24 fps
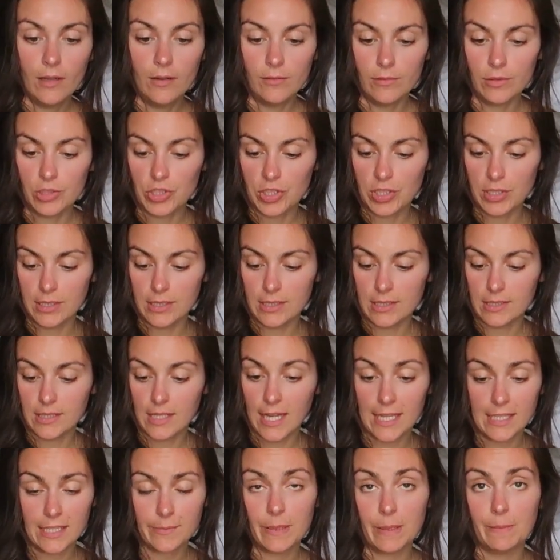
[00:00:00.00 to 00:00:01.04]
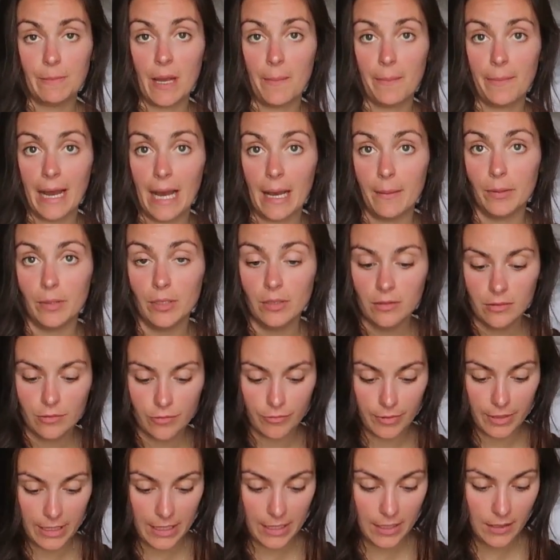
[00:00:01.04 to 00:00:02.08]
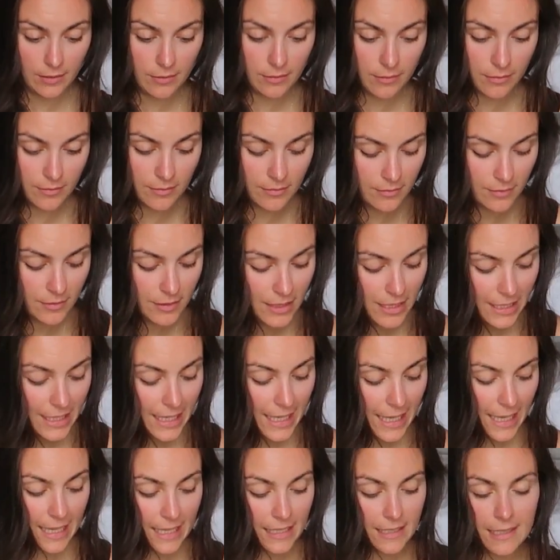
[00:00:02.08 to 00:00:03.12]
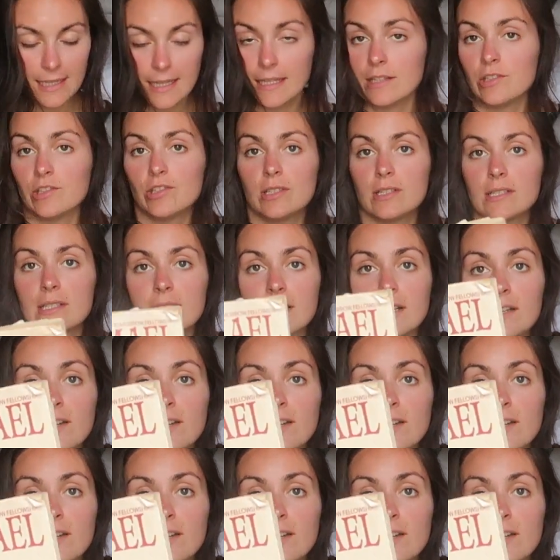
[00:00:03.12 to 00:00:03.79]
which has been my Bible, really. And then just